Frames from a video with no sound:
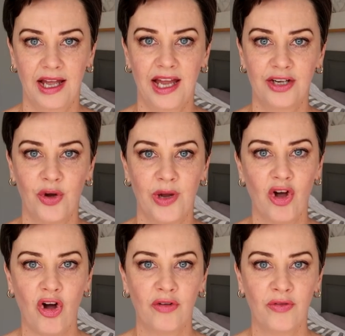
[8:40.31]
and
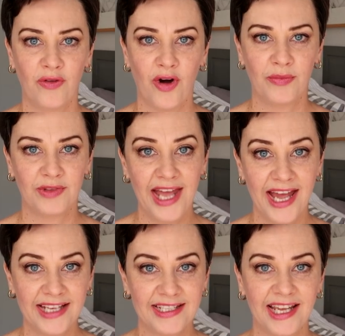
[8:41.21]
going on from
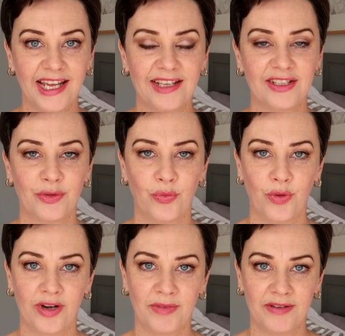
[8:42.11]
that is
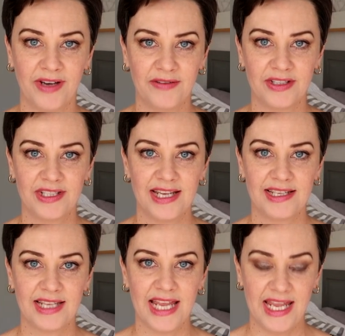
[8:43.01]
one of my favorites
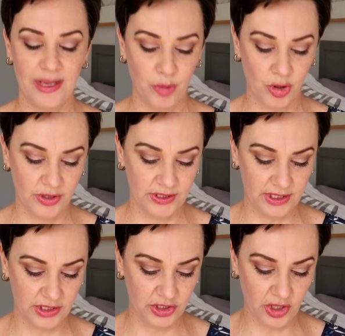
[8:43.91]
is ebooks
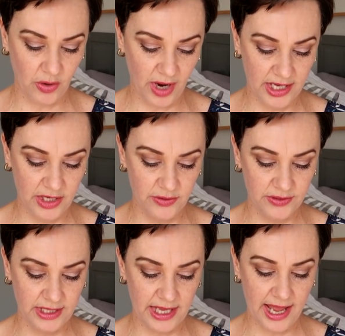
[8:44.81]
so i
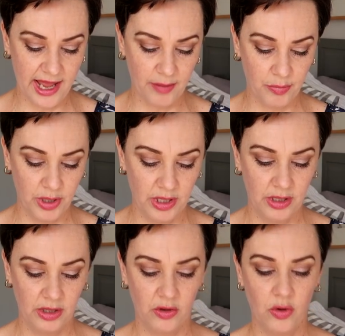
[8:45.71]
use the app
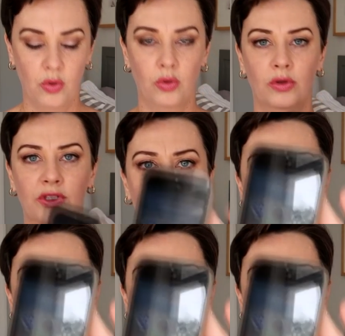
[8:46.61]
called